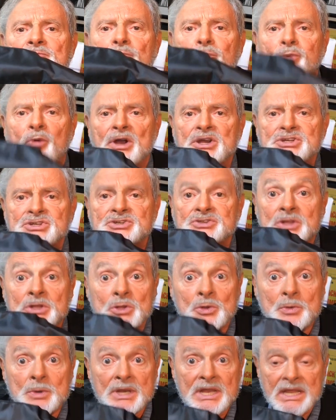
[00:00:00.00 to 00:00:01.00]
of brush that
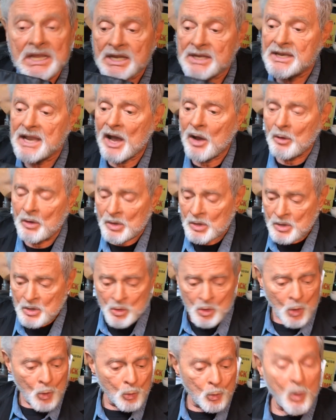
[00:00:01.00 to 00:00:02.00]
you need. Now,
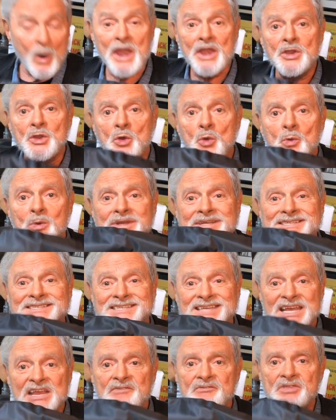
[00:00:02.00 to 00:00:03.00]
when you
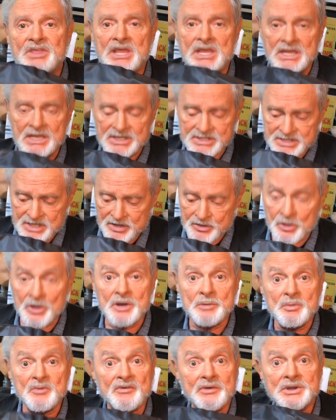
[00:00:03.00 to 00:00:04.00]
receive these, you're
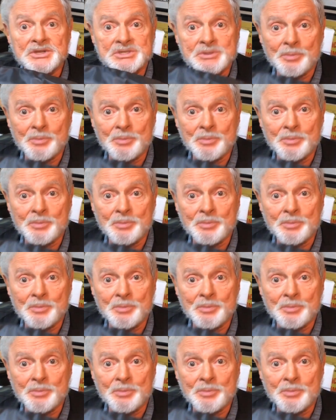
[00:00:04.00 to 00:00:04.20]
going to be very